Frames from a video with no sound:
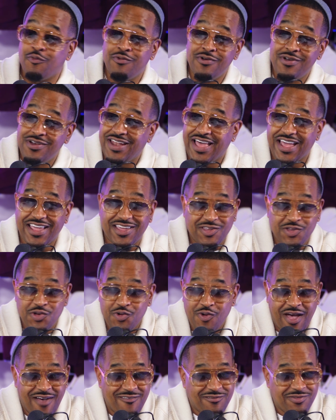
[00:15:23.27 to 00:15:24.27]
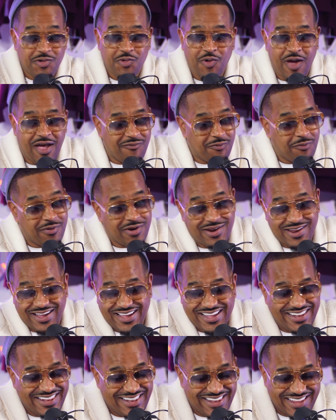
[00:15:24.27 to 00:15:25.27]
Like you have one of the
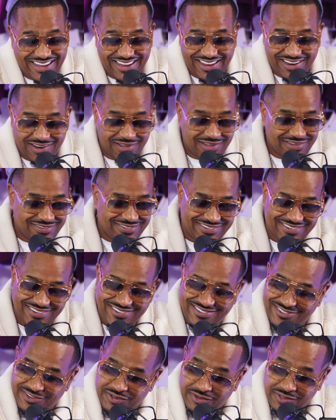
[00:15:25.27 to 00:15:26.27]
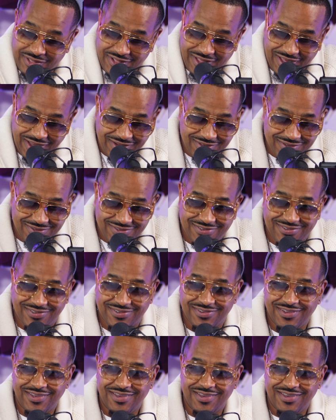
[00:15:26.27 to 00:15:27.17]
cleanest slates.